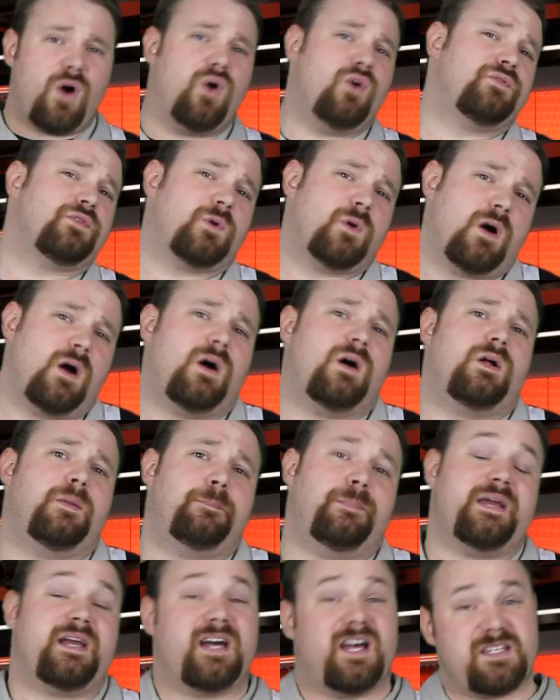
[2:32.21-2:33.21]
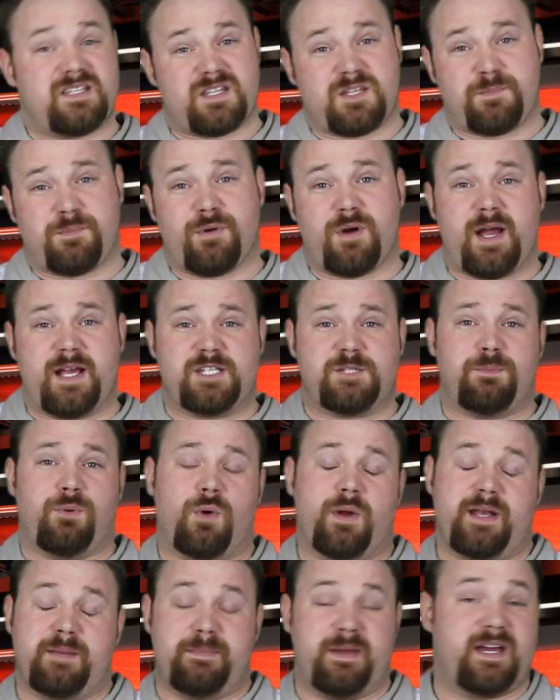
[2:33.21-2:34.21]
Overall, because of the price
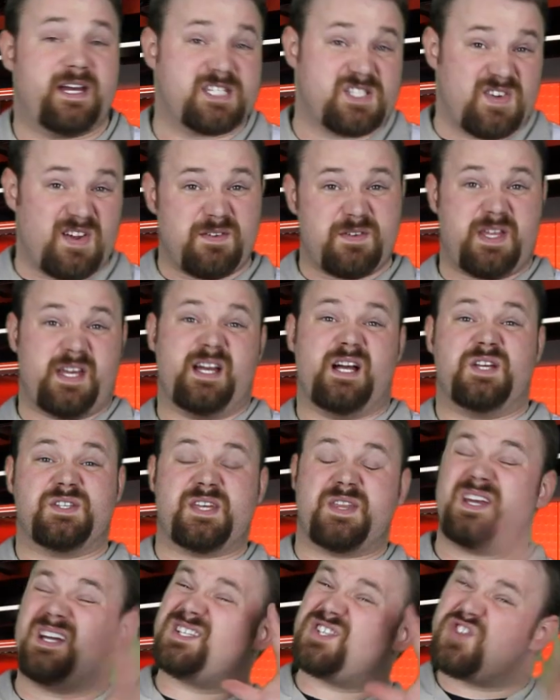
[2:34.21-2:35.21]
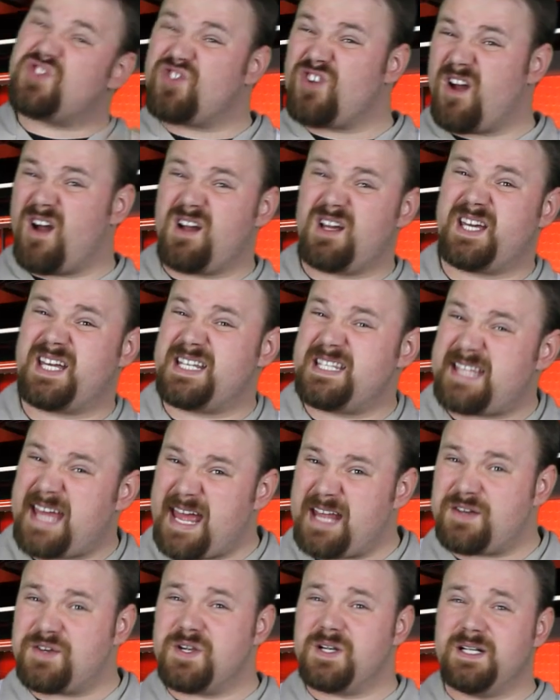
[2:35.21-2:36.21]
point and because of everything else, I think it's a strong
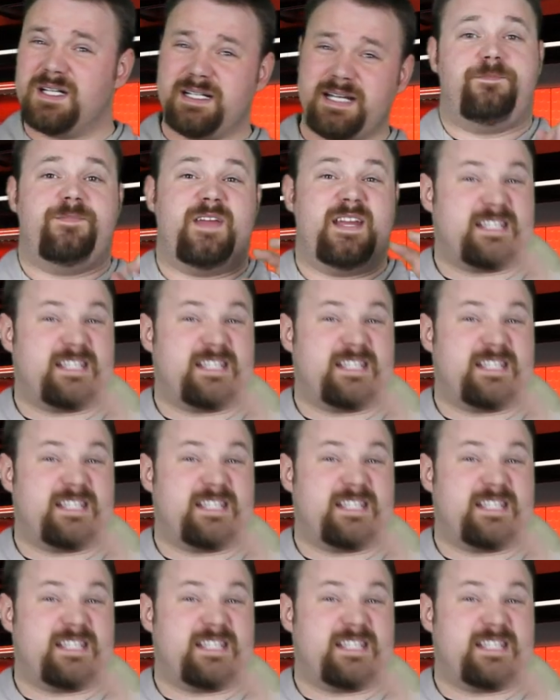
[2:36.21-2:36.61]
contender.